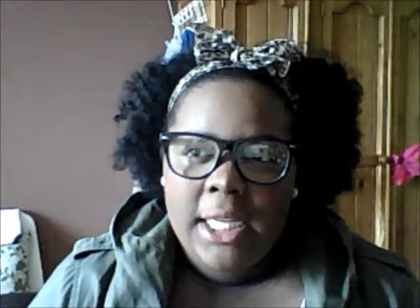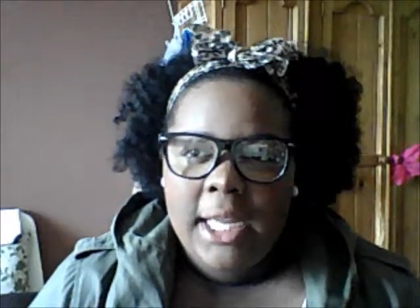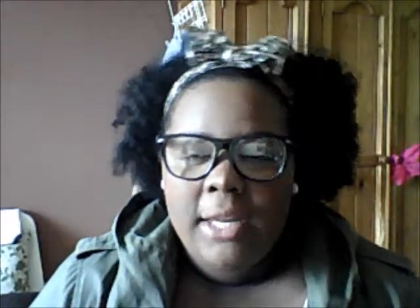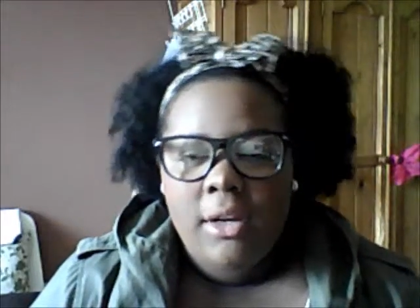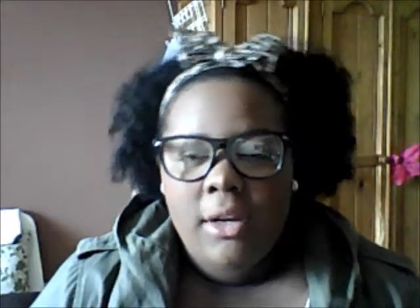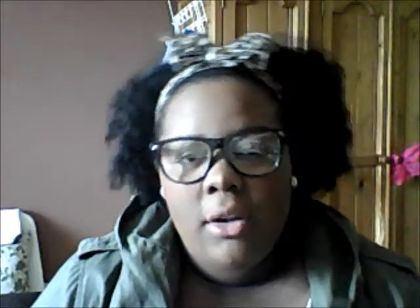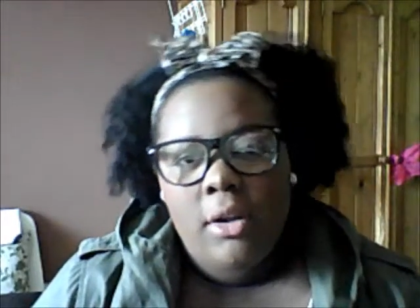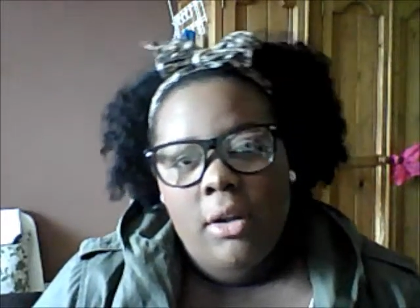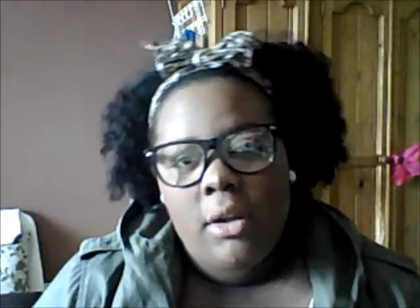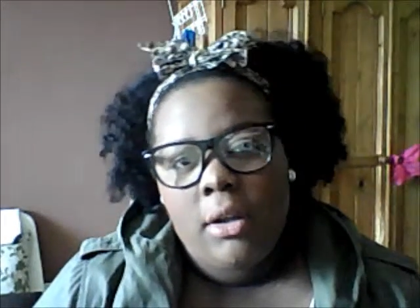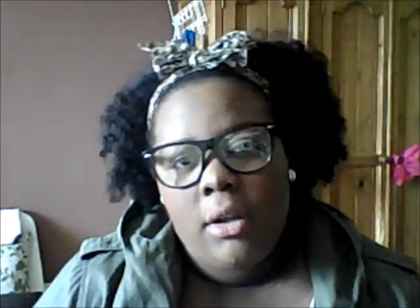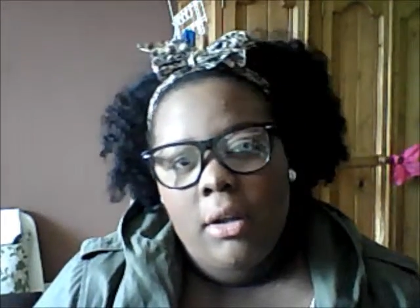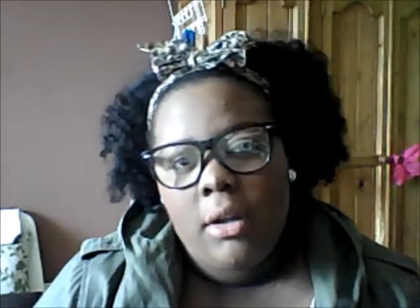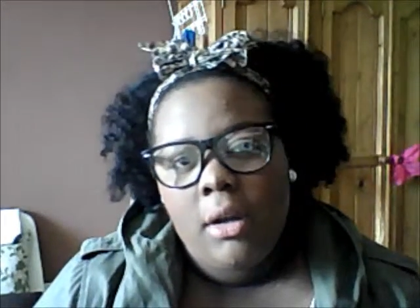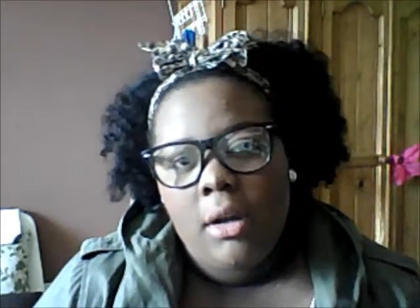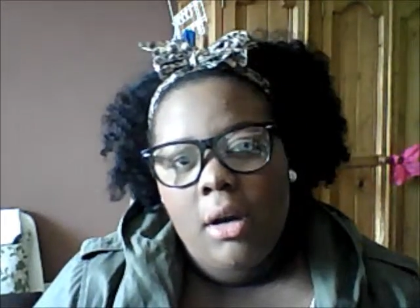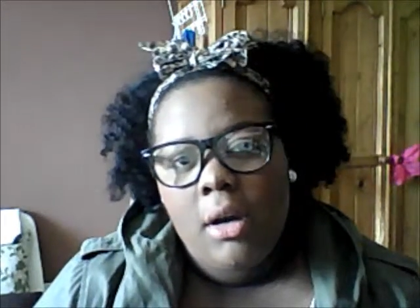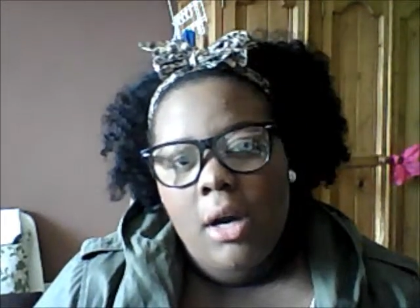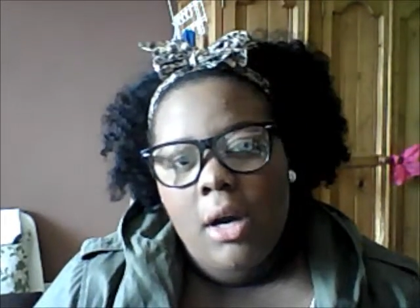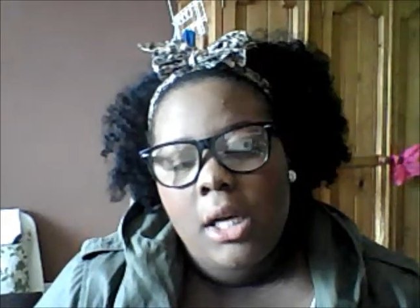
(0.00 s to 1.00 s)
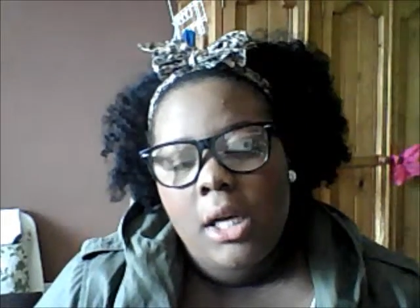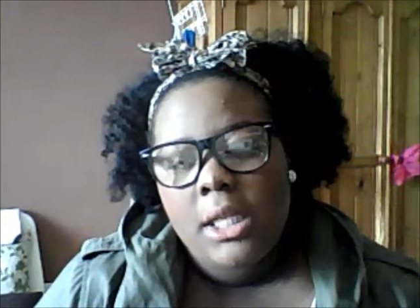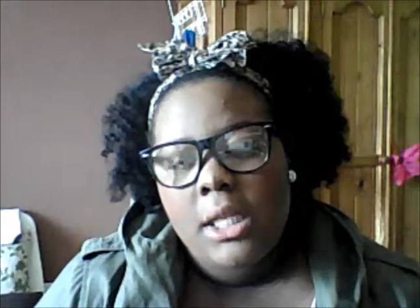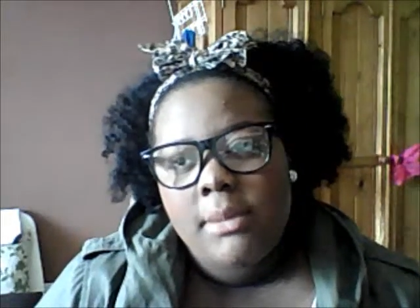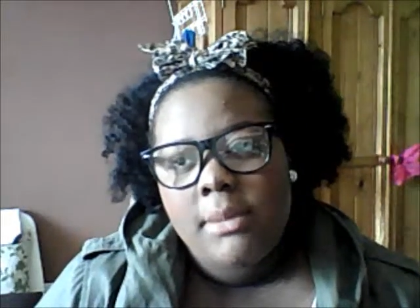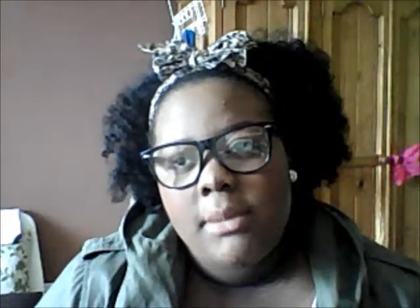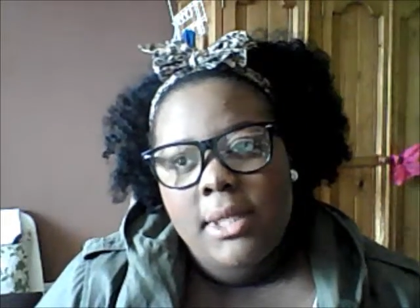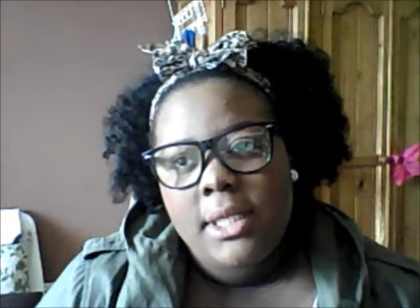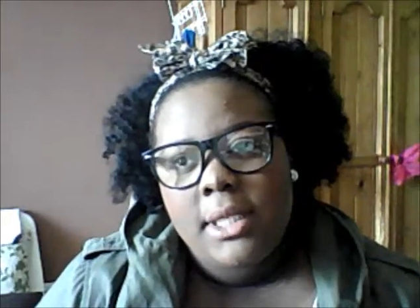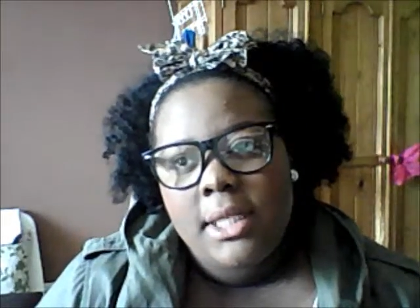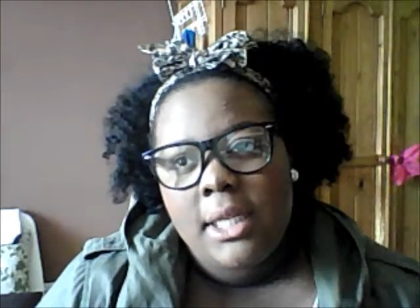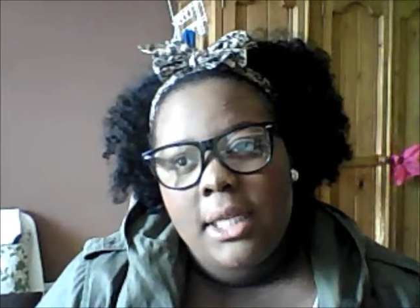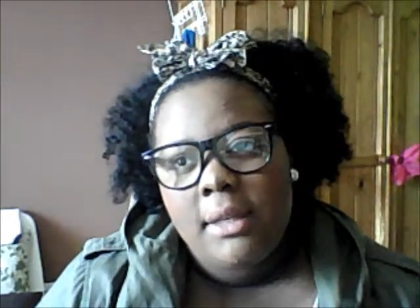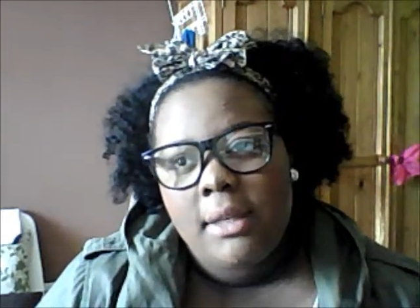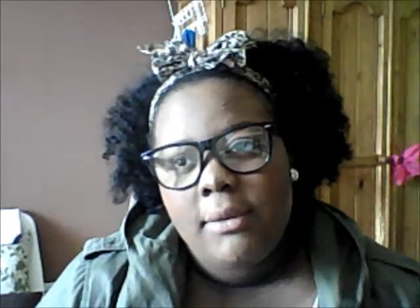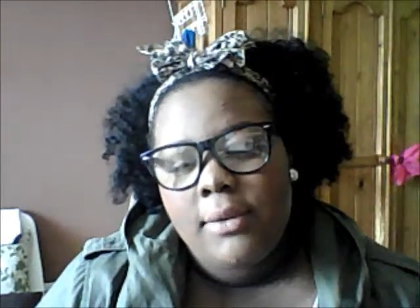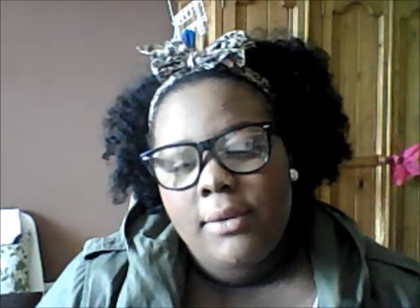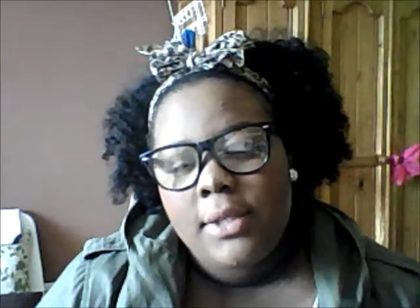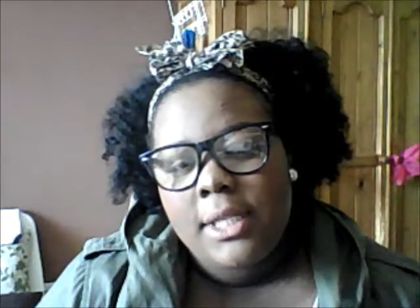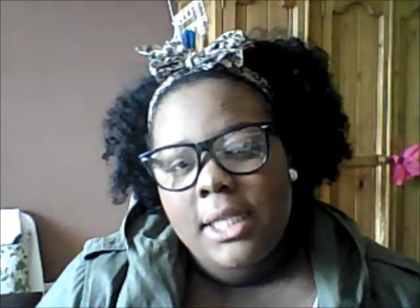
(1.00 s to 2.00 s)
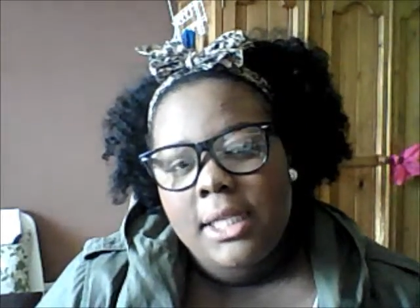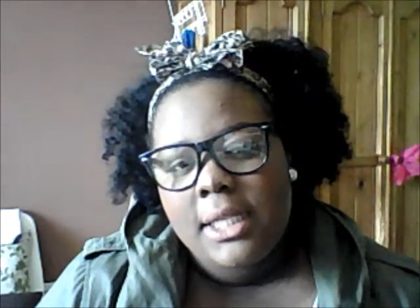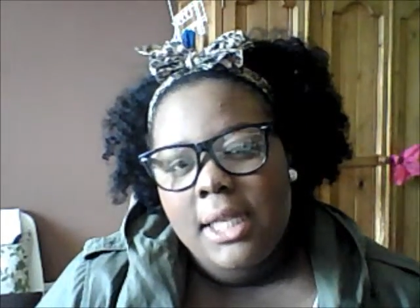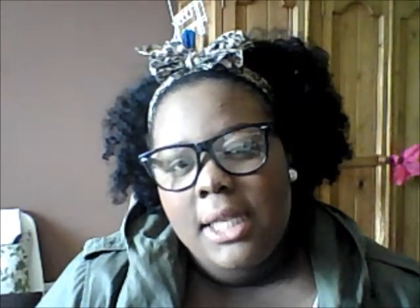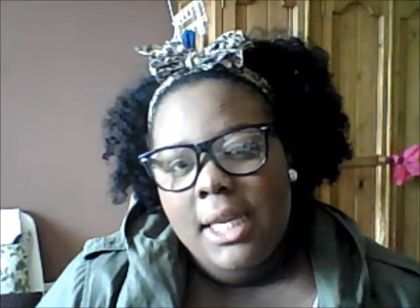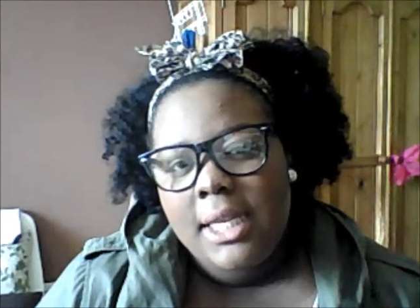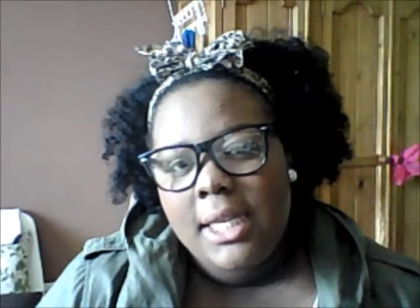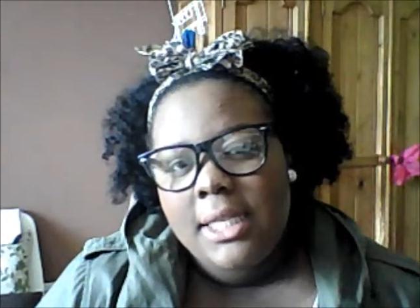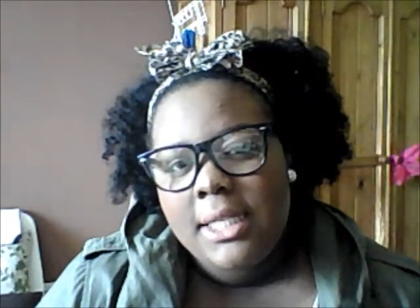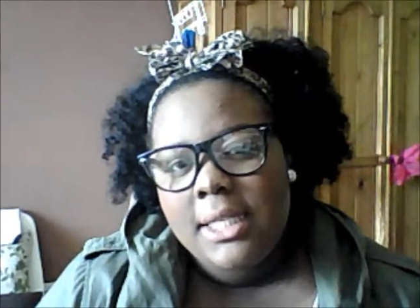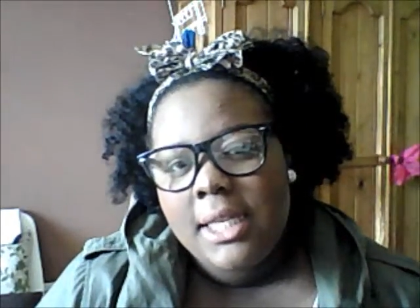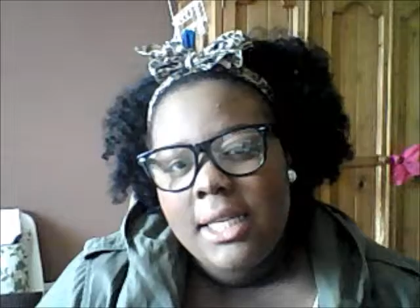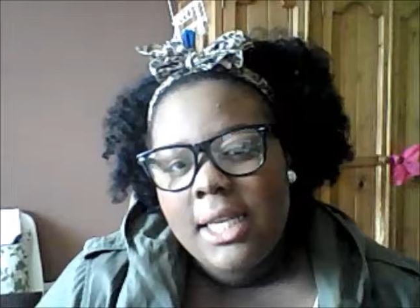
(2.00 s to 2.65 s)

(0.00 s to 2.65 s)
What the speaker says: and her husband did it for 6 days,